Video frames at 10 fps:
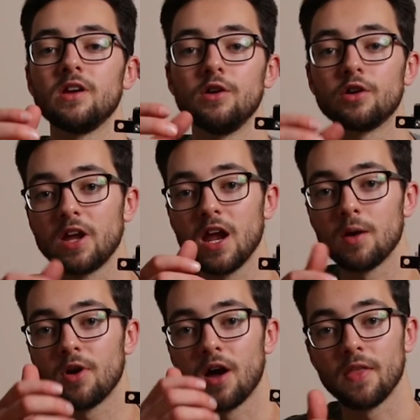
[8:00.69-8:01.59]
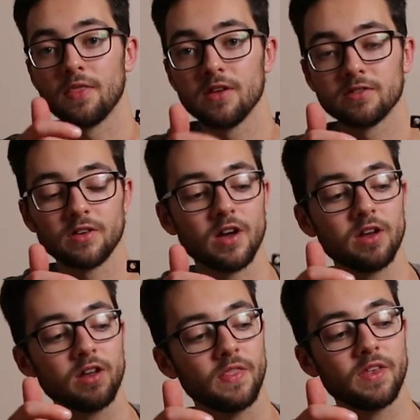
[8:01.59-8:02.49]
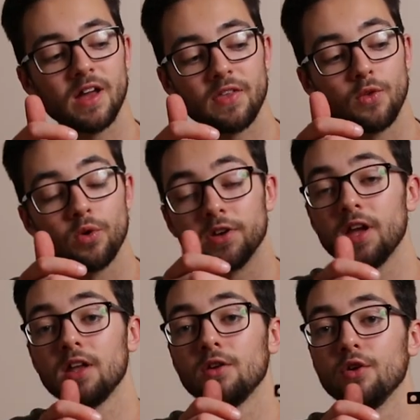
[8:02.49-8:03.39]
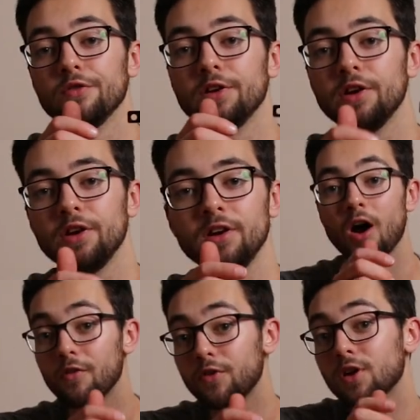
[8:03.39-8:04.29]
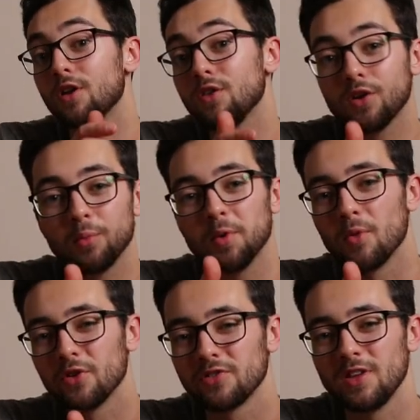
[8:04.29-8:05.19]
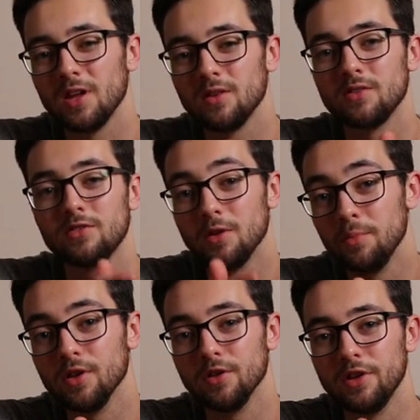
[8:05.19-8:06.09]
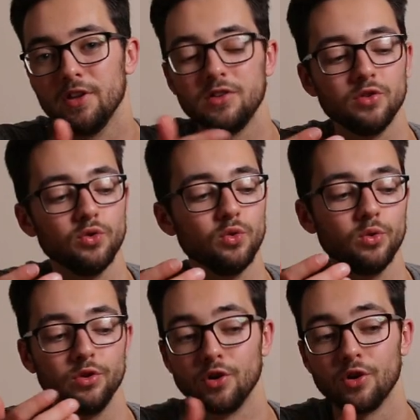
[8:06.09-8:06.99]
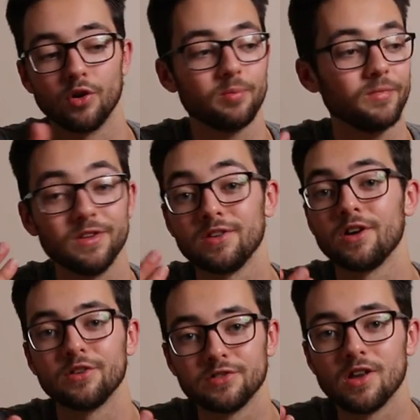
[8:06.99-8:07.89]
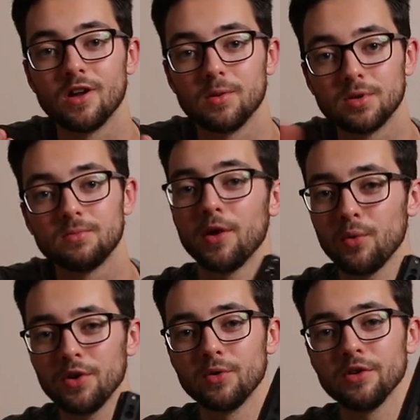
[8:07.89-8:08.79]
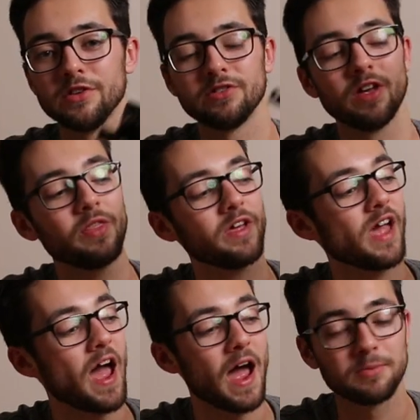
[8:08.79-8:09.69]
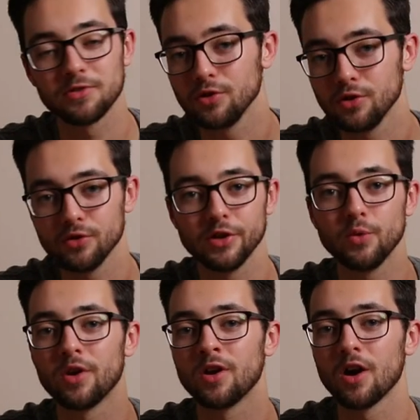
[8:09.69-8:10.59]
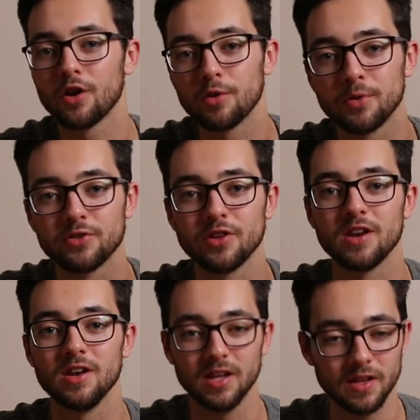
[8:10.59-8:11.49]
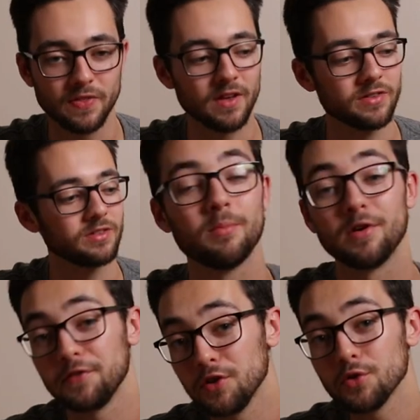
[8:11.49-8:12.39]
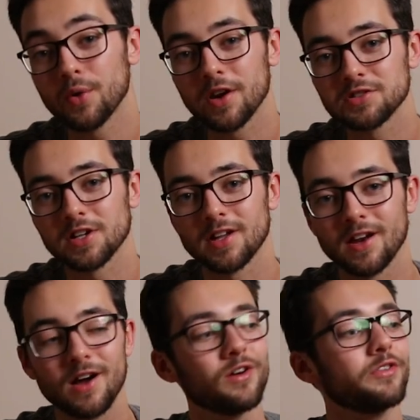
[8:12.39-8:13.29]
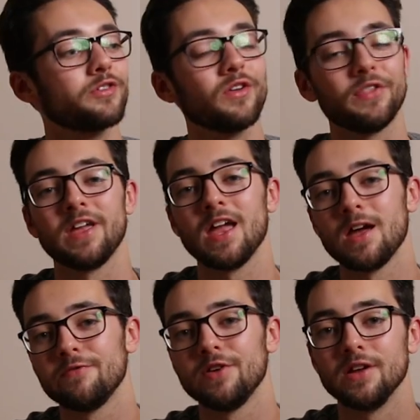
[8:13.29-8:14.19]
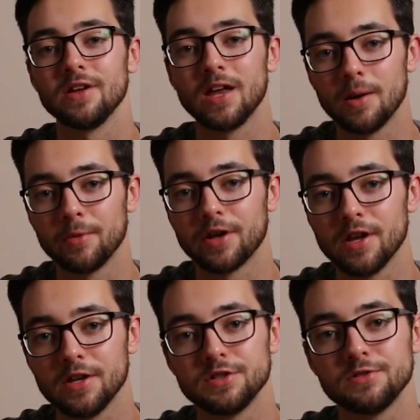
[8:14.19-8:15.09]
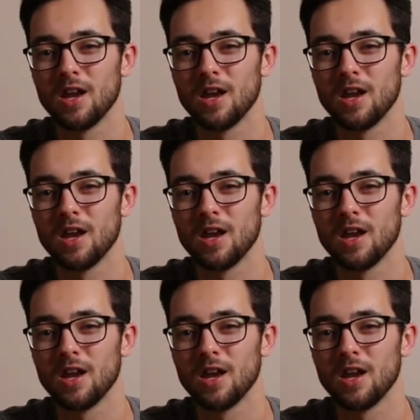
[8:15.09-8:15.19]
your camera on this side and then you got the wooden handle over here, offering a little bit more stability to your entire setup. But I wouldn't really say that you absolutely 100% need this, but if you do want to check it out, it's called the Camvate camera cage.